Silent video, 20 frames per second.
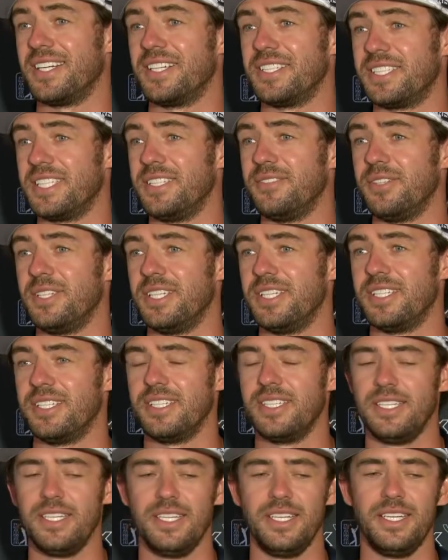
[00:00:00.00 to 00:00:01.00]
on TV, and
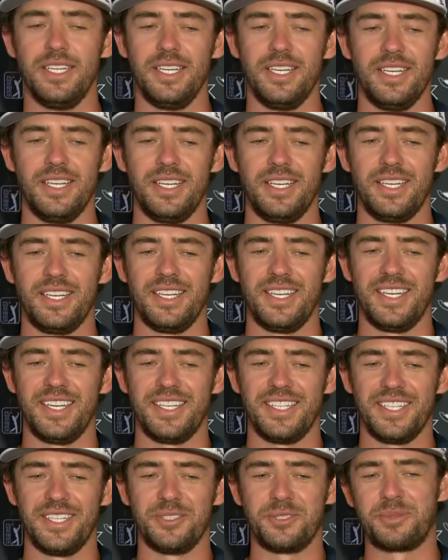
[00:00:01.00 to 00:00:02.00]

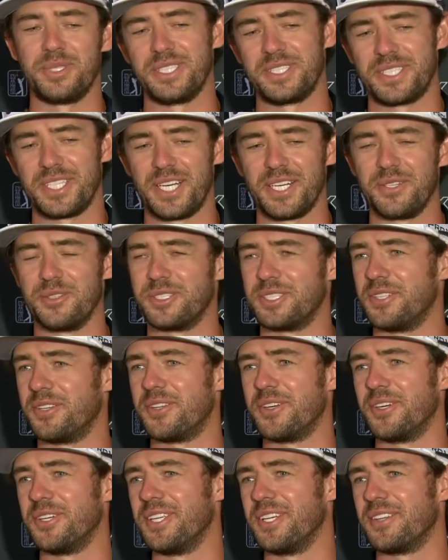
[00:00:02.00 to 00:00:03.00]
and that was because Tiger was in
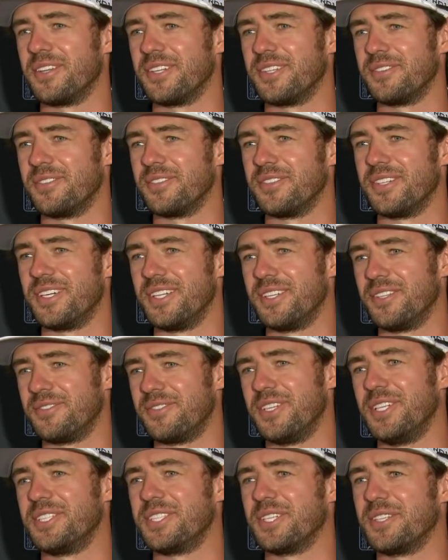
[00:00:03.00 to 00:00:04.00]
30th
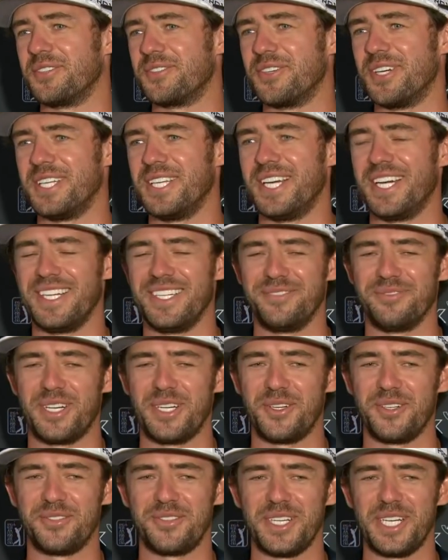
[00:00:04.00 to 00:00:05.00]
finishing on the front nine, and my
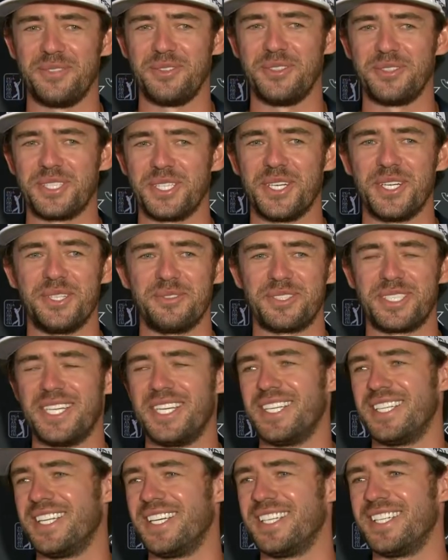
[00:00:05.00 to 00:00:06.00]
whole family was all
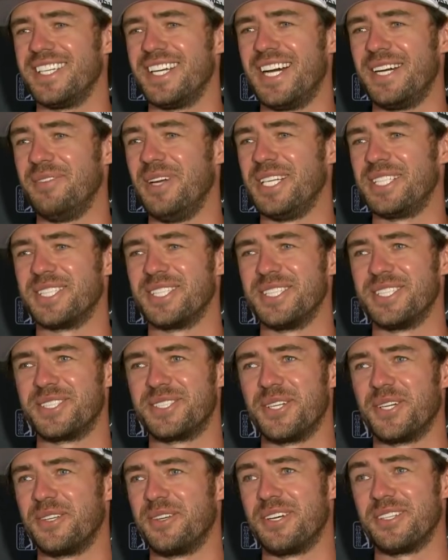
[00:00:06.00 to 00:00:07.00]
upset, and I basically just
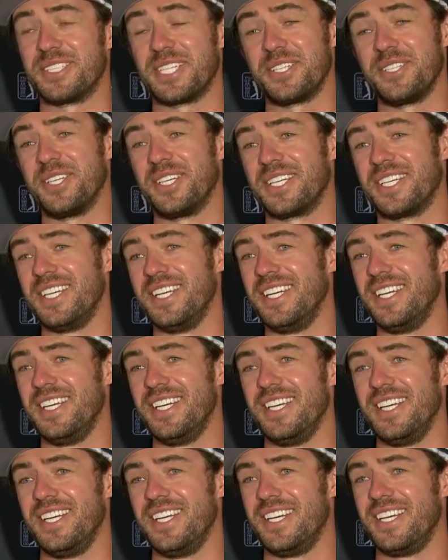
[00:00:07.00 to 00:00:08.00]
told him, I was like, look,
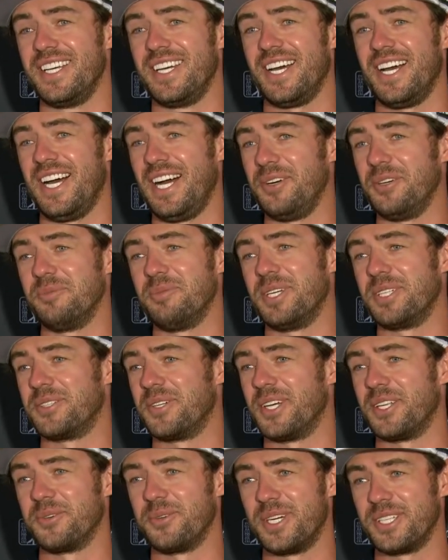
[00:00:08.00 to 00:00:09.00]
I would much
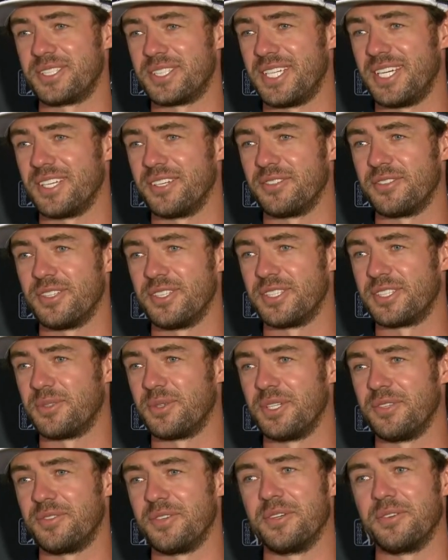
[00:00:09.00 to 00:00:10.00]
rather watch Tiger finish
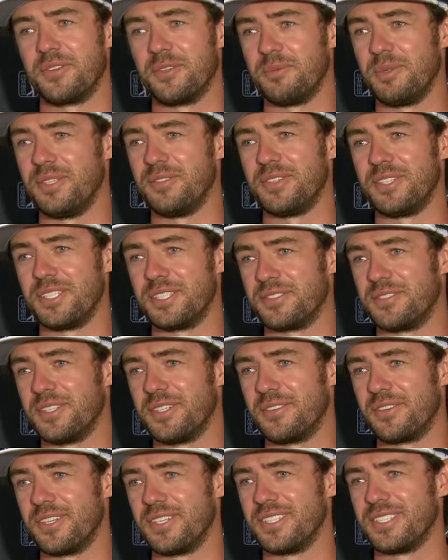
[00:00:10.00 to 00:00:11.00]
25th than me finish
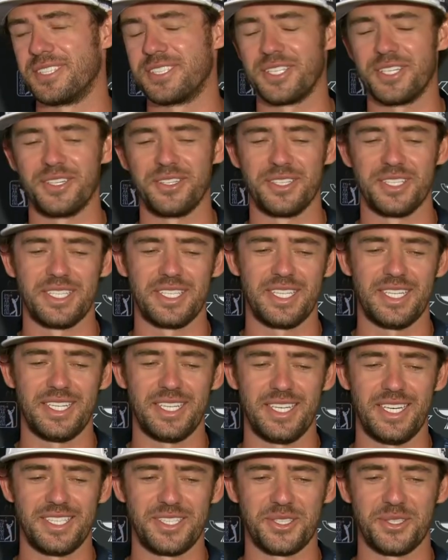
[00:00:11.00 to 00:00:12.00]
5th. So
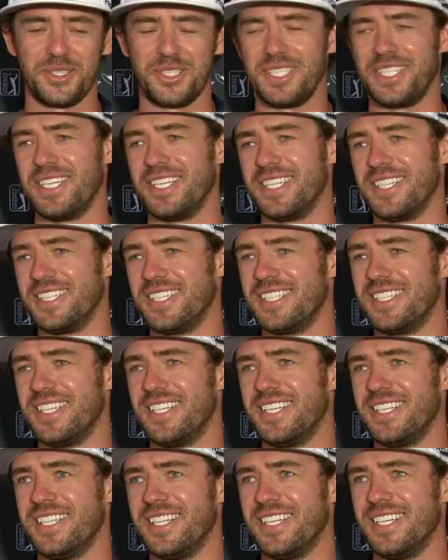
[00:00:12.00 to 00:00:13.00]
I totally get it.
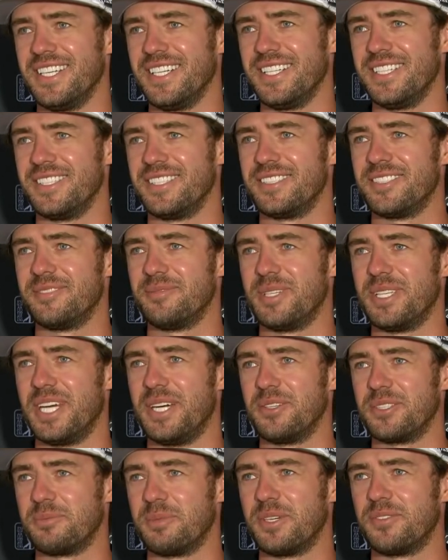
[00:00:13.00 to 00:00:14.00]
But that
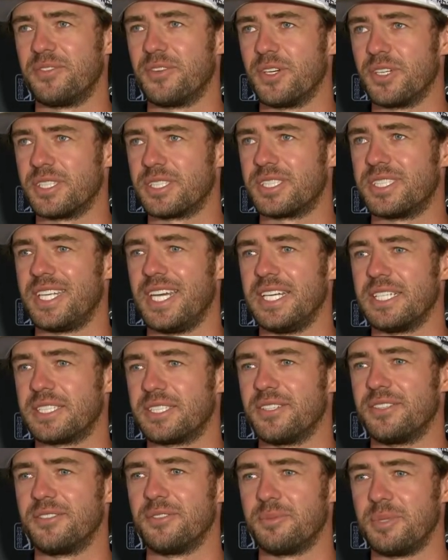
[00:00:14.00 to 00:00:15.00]
was my first
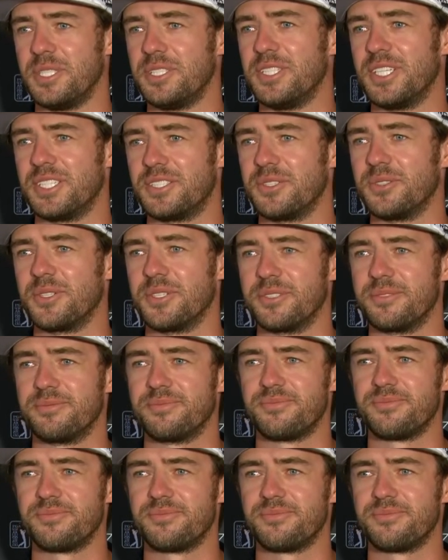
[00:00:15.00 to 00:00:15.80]
taste of the PGA Tour.